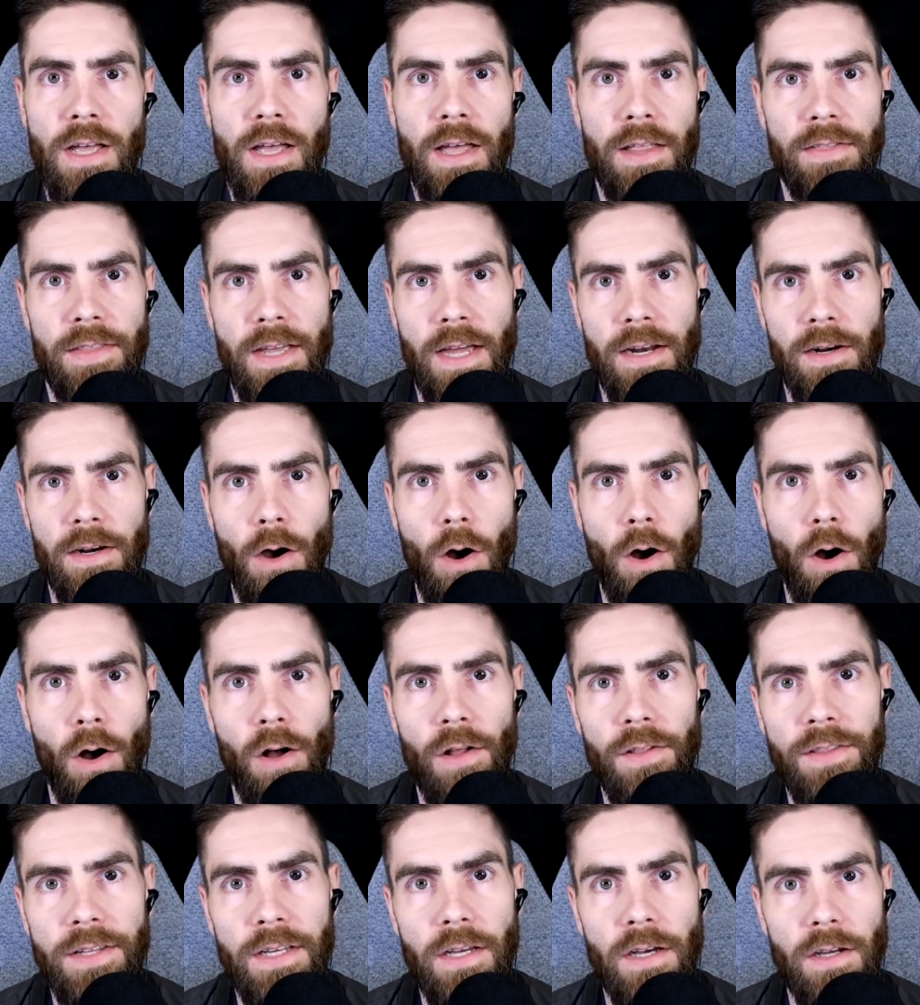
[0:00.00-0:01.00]
And then
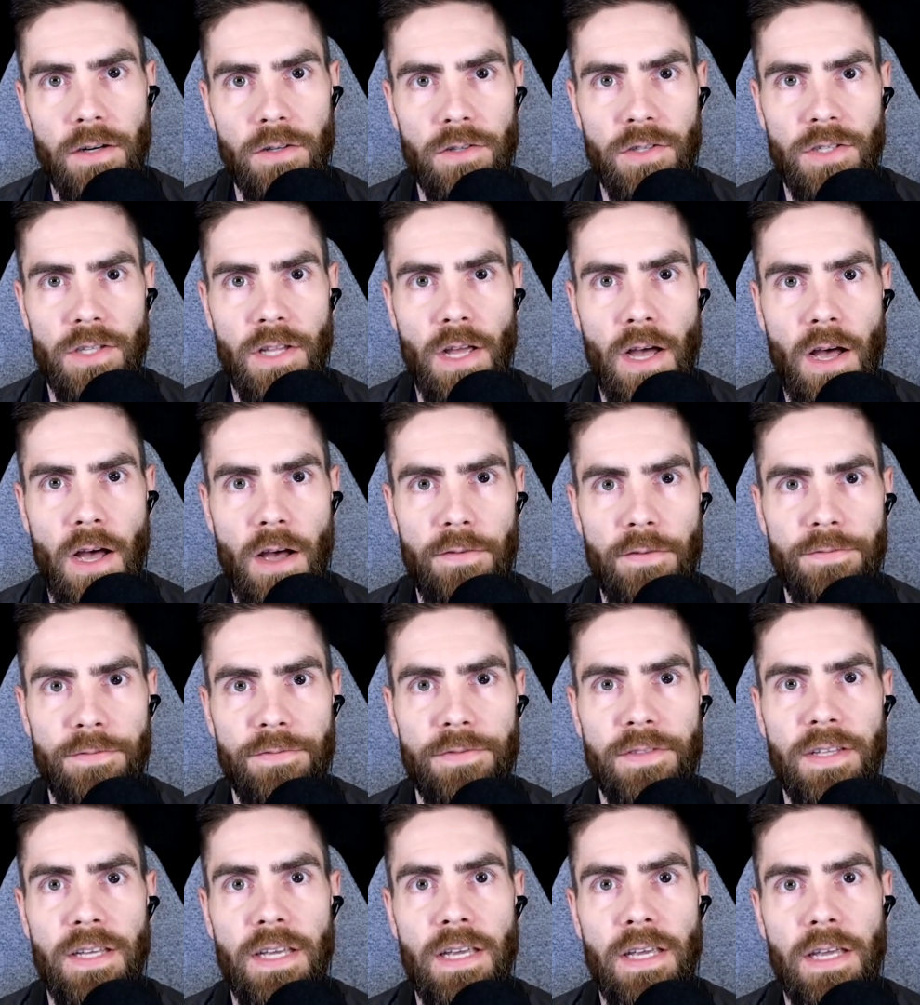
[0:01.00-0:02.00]
all the other
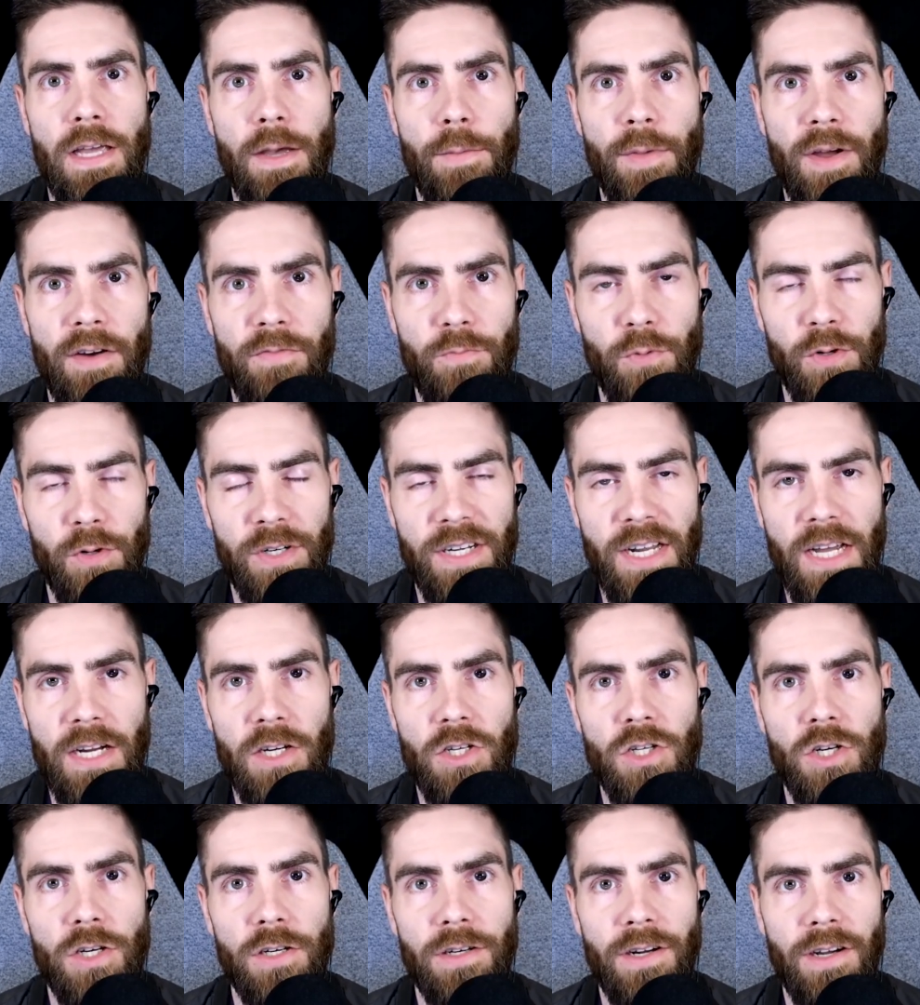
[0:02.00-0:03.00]
stuff, the EMF
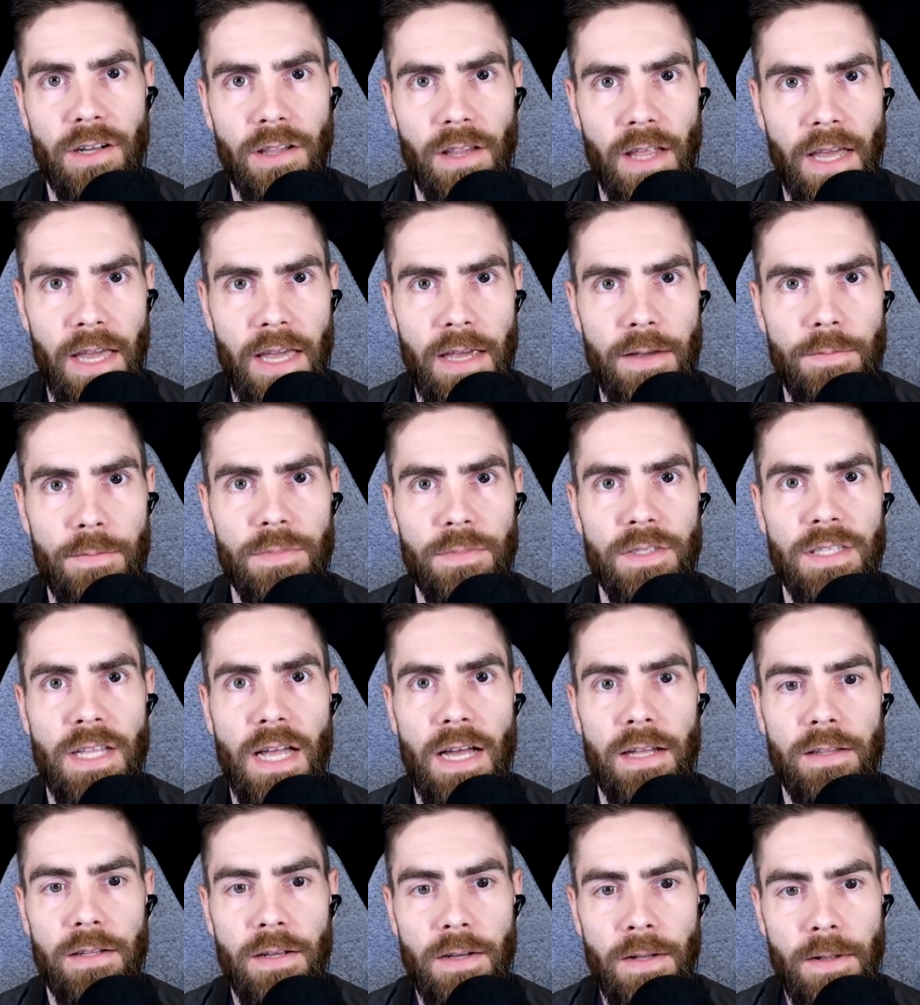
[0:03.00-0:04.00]
protection claims
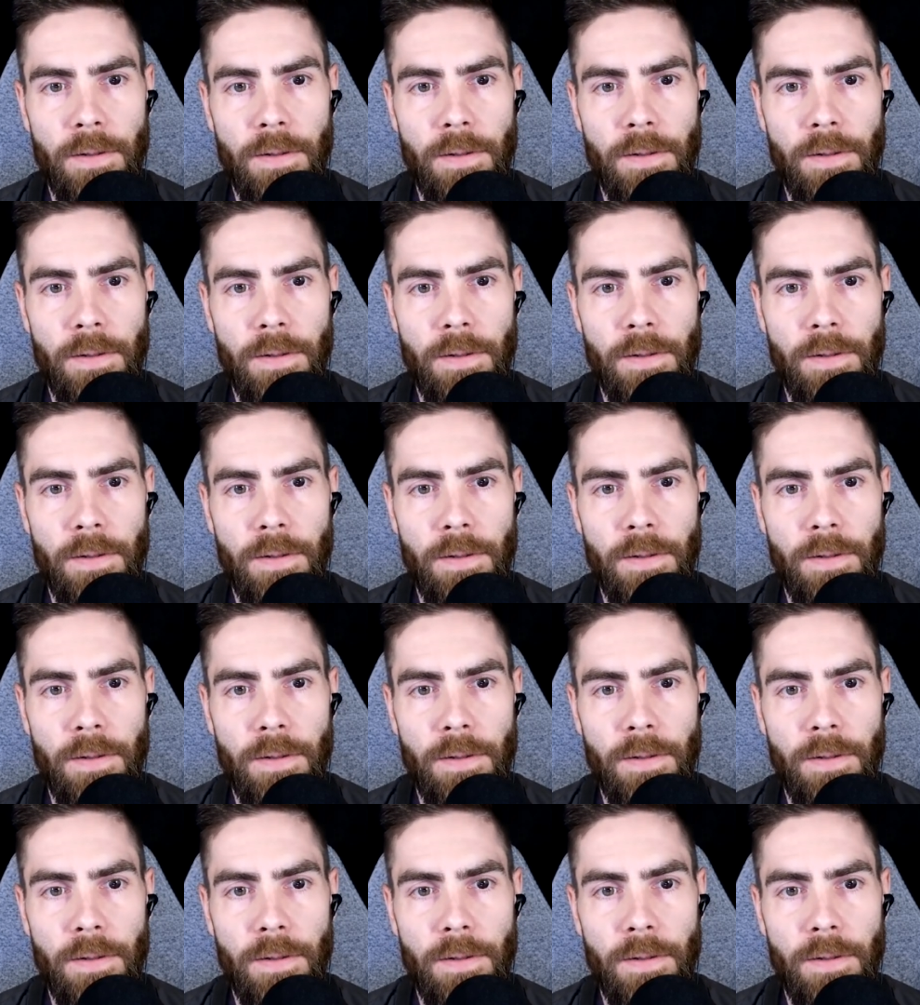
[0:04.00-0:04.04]
that